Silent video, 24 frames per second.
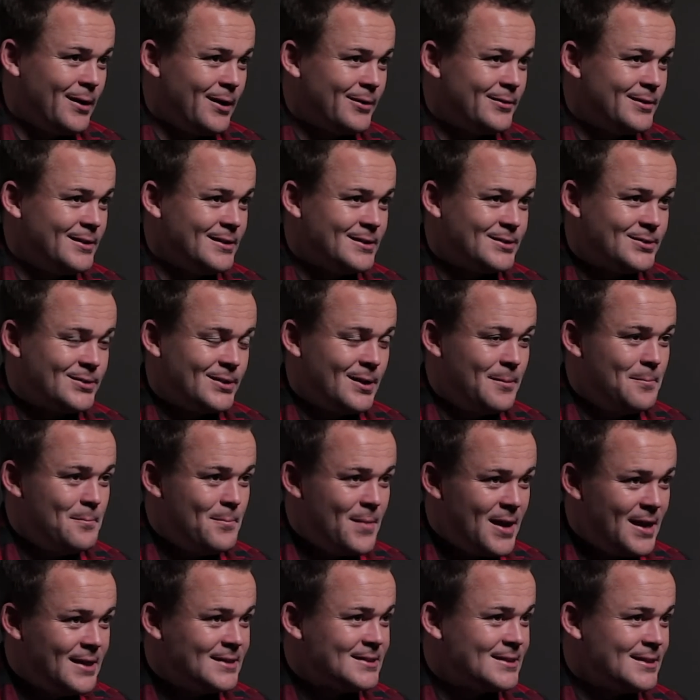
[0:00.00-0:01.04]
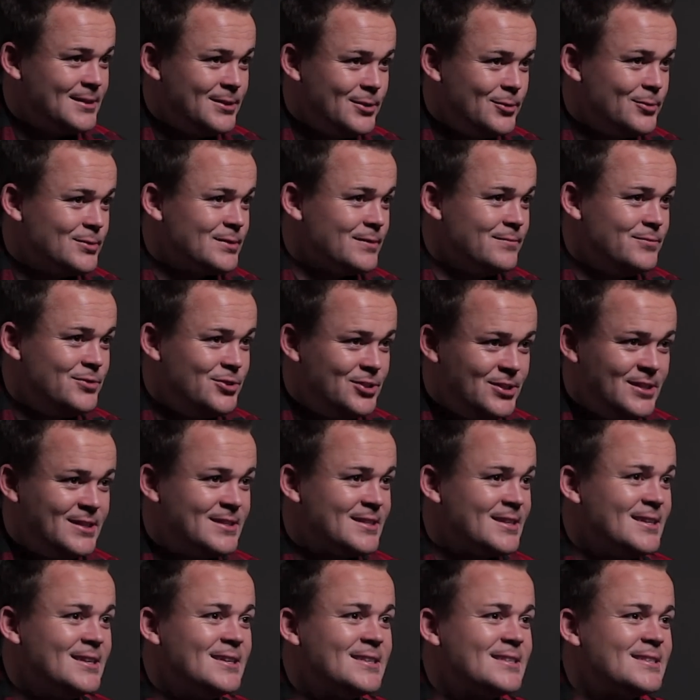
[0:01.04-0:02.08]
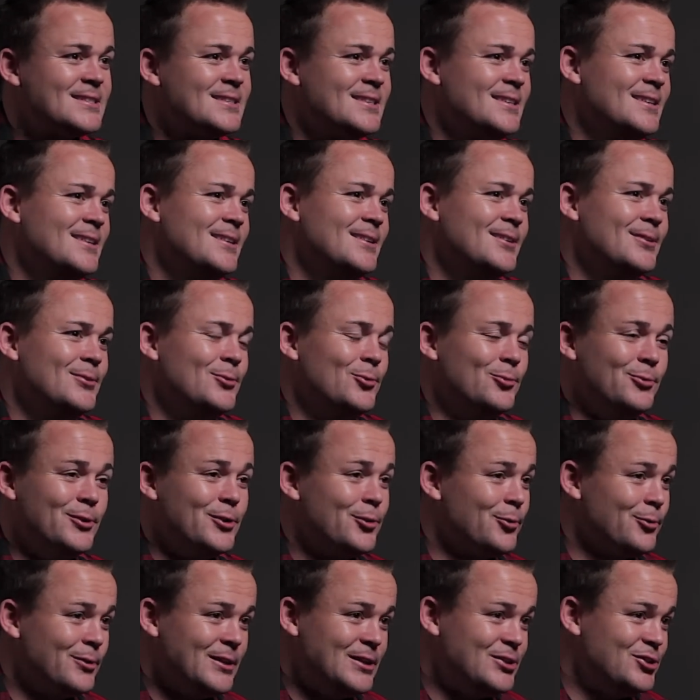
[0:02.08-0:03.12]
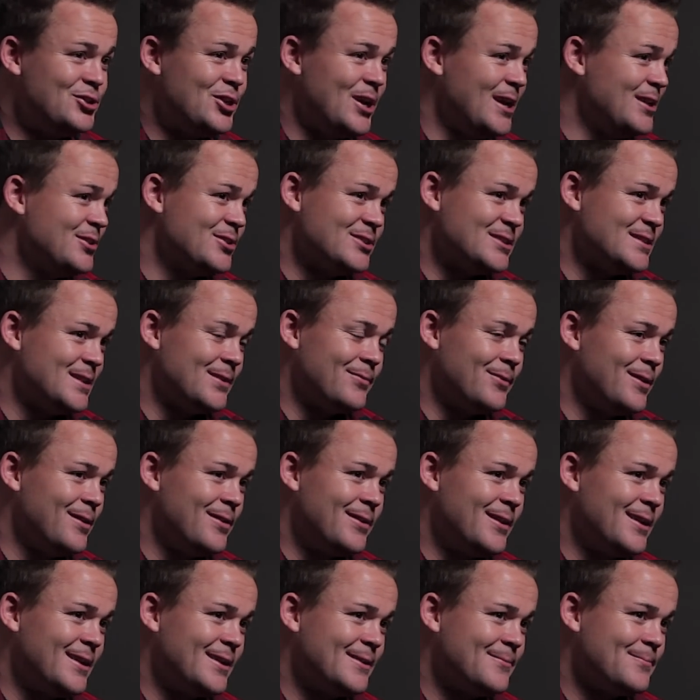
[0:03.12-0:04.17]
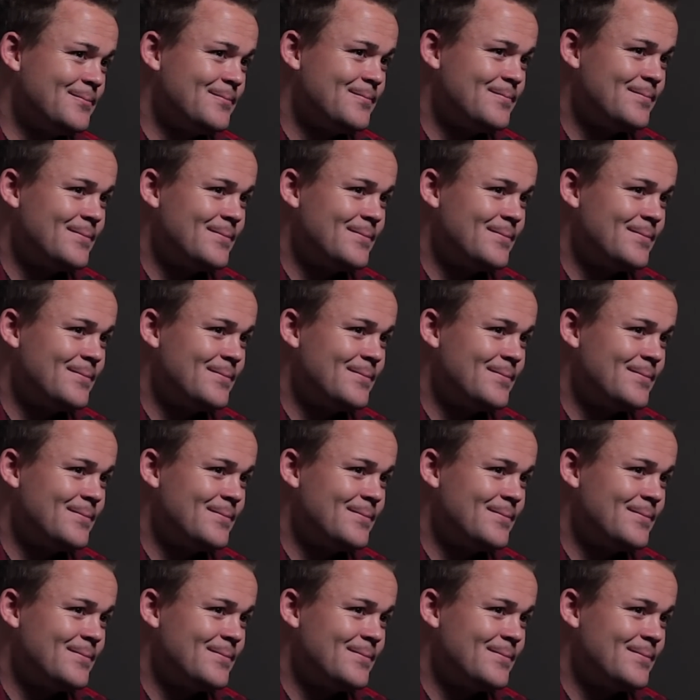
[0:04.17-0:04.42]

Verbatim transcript: about this amazing news of Jesus who literally changes everything.